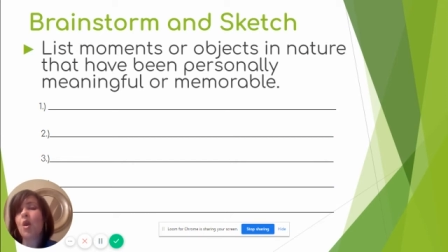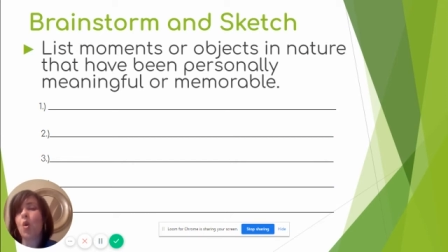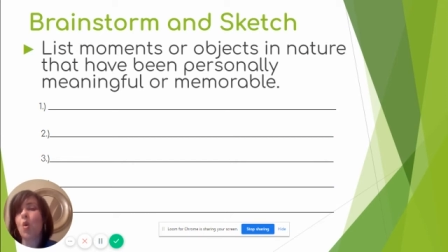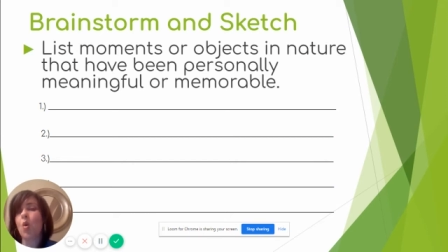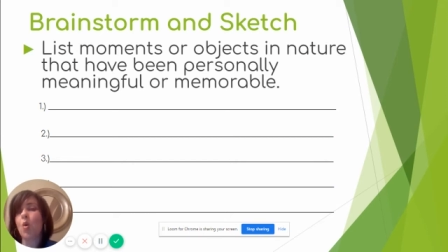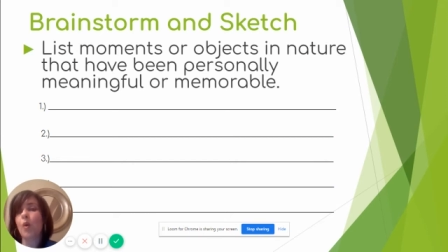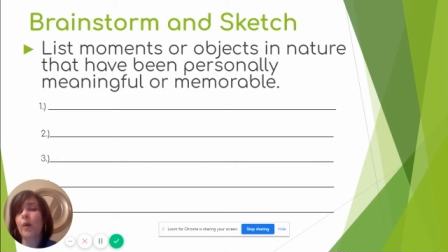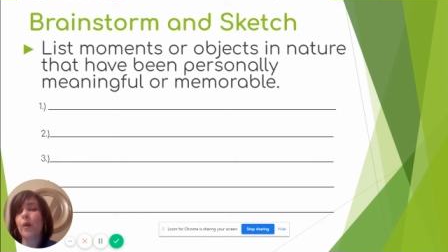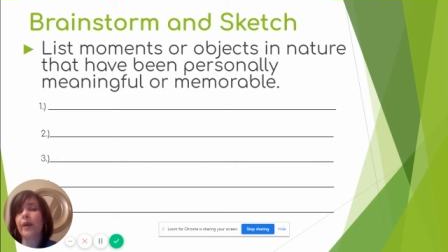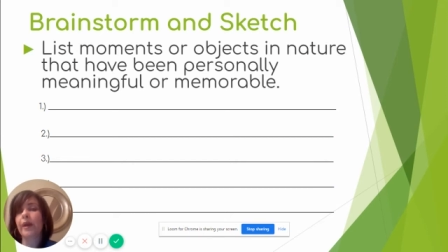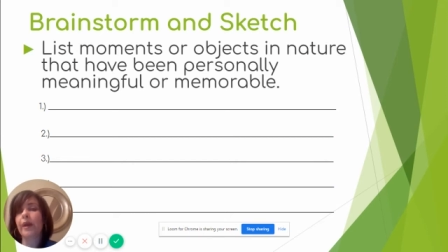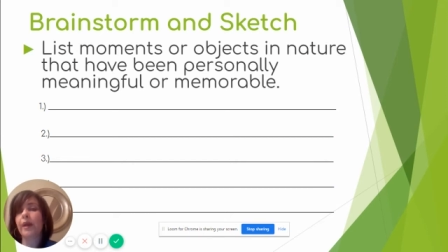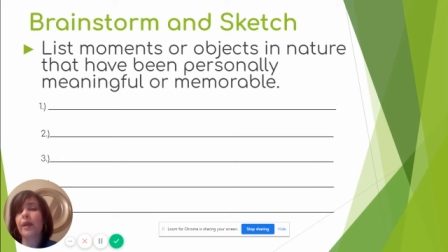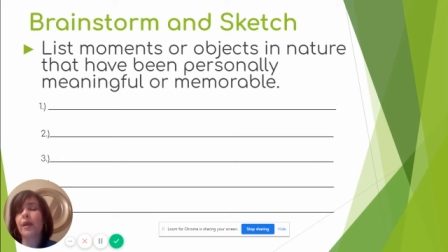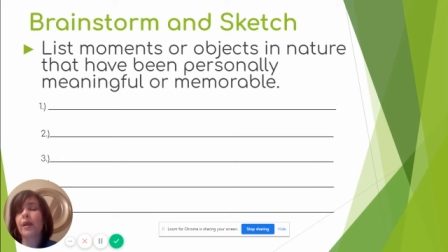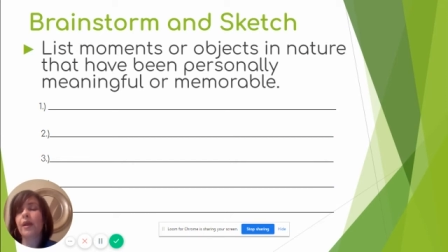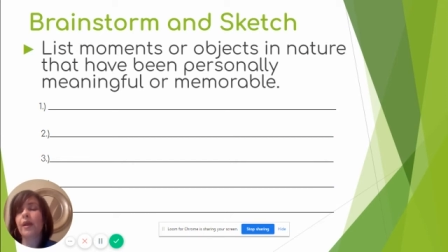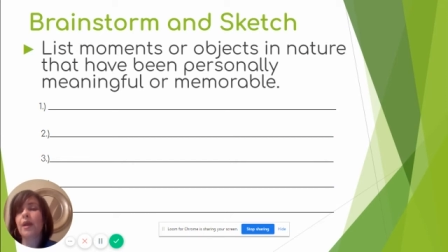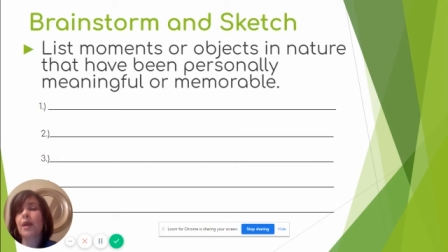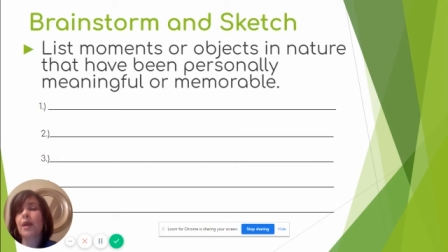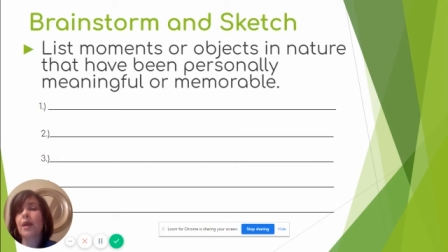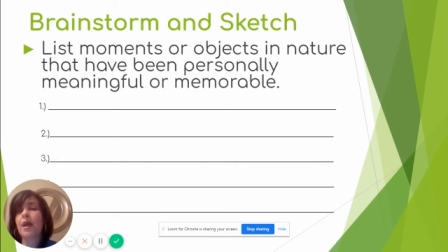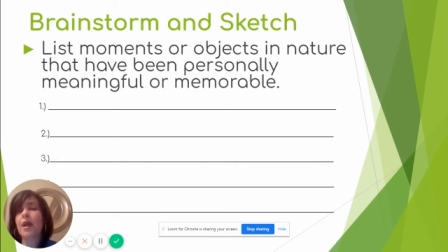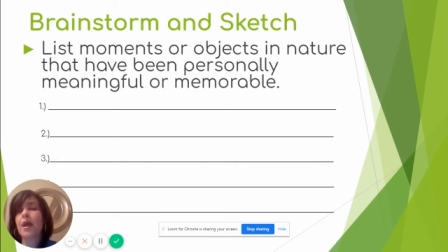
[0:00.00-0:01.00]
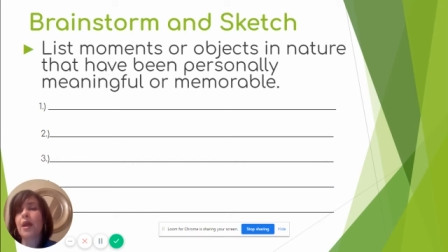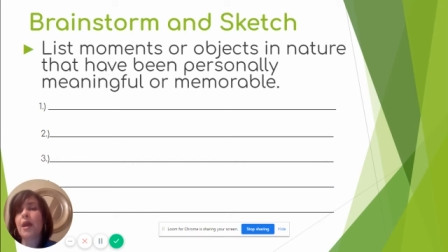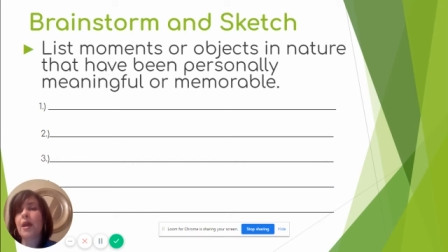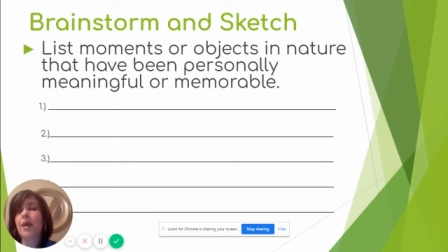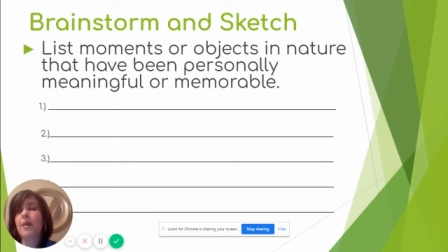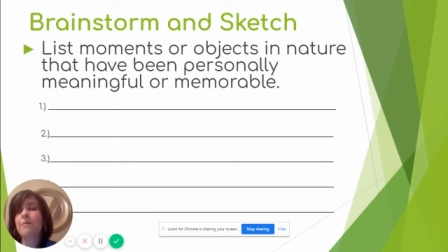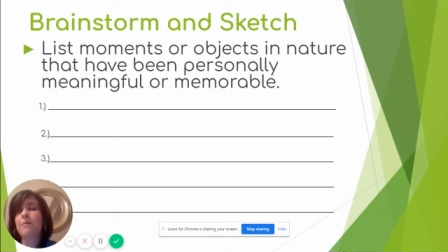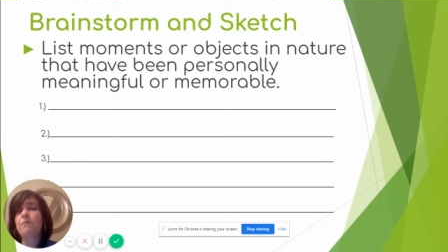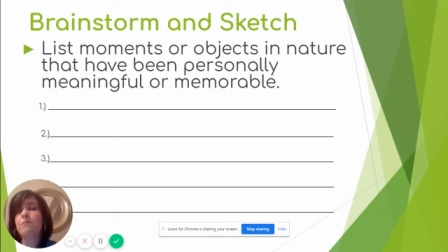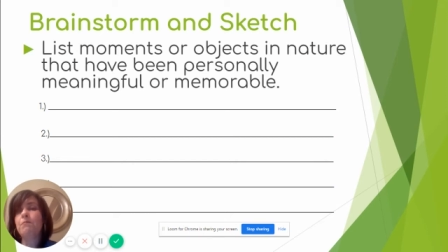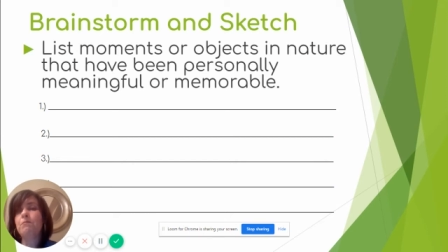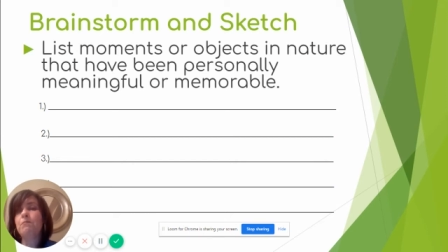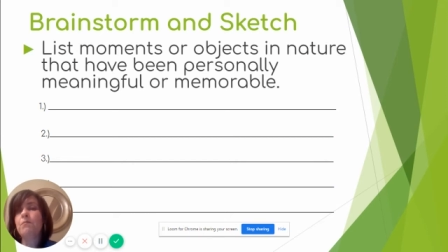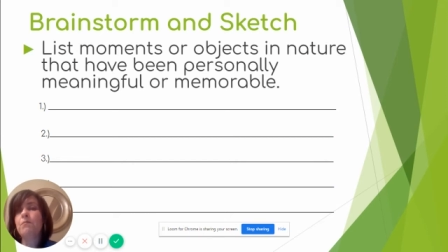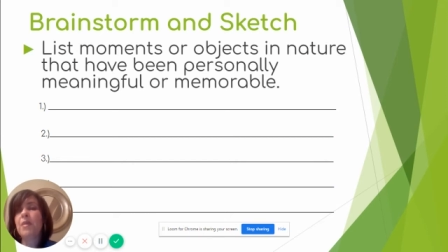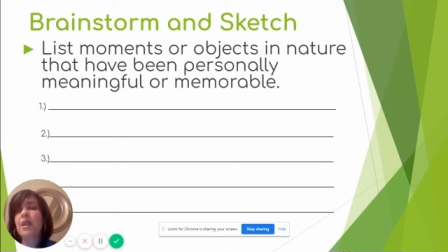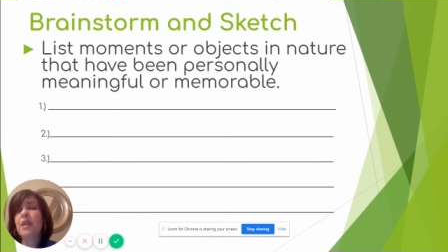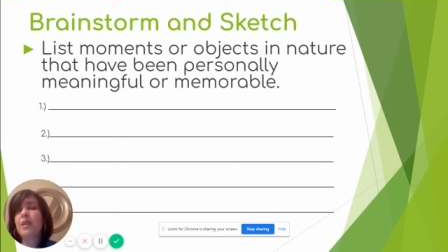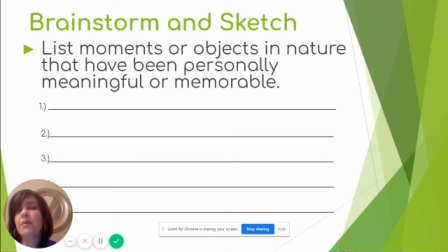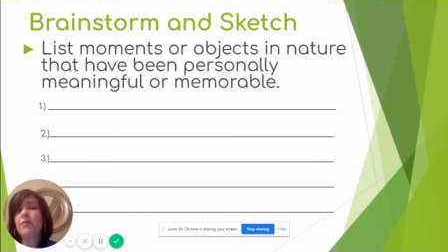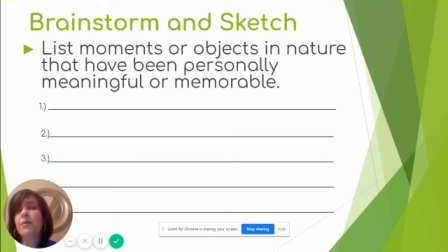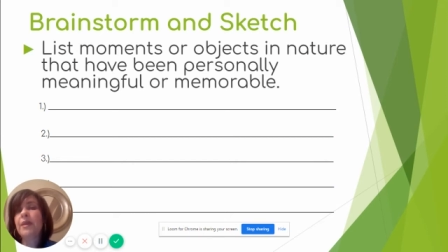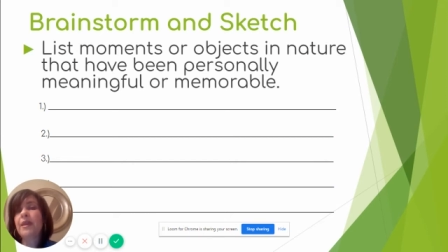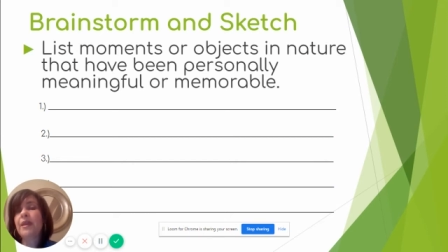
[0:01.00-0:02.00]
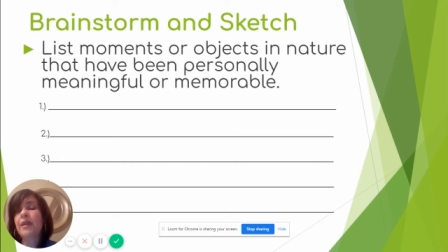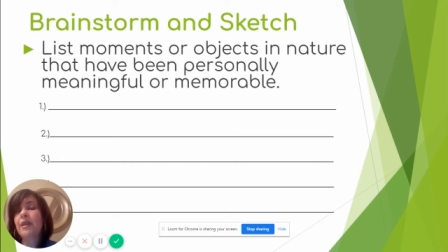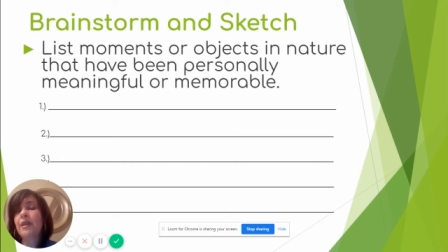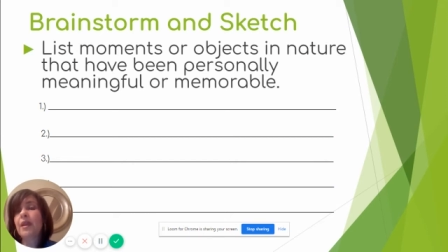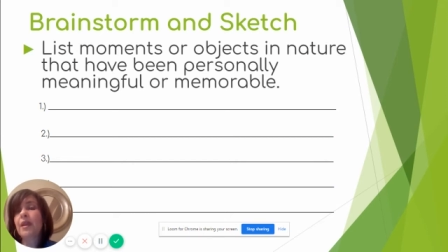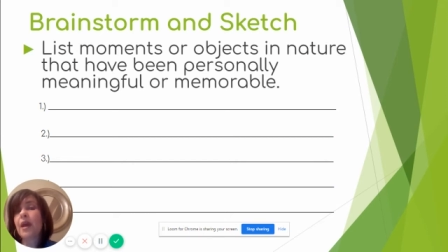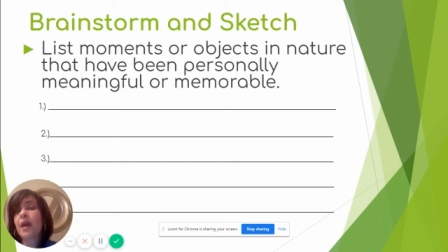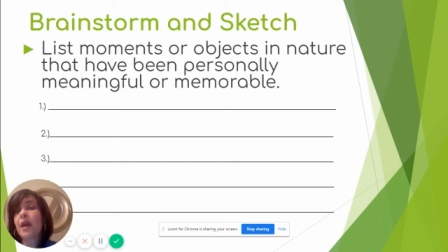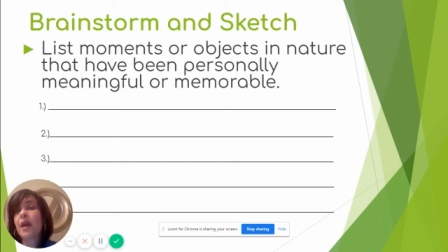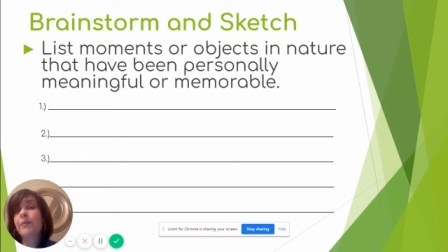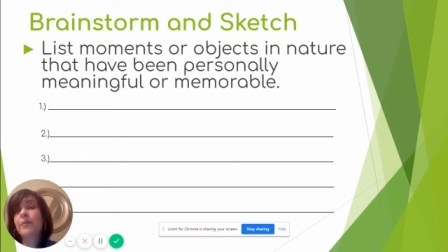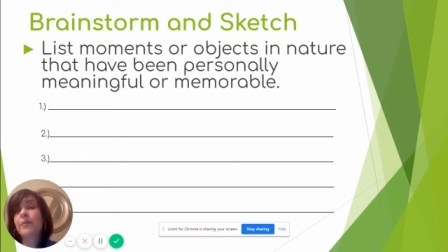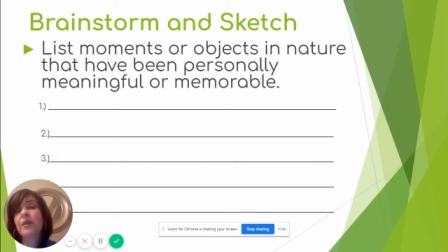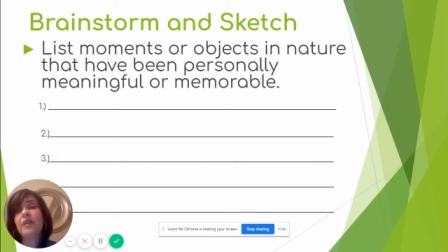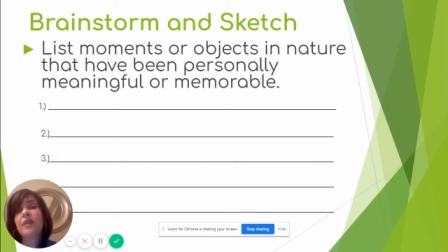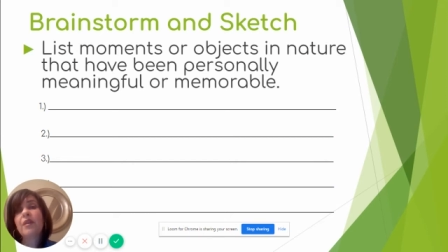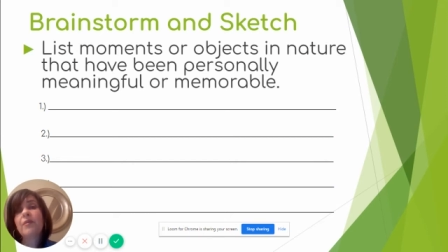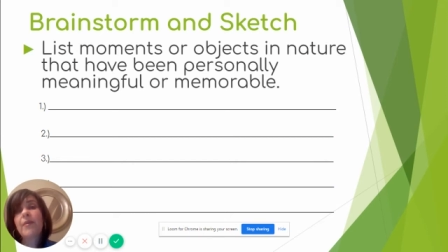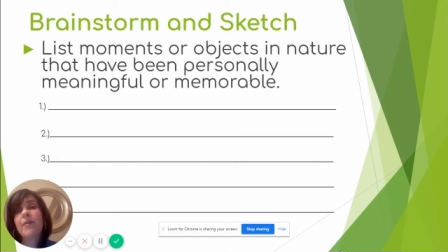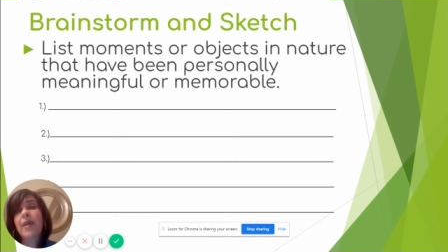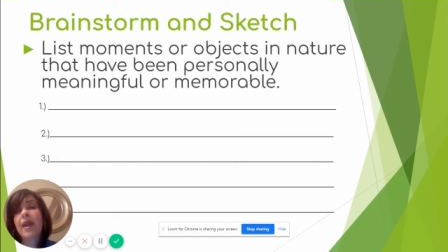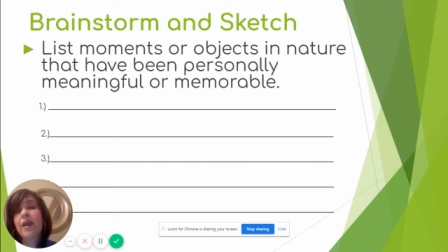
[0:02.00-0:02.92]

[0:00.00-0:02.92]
or maybe up in the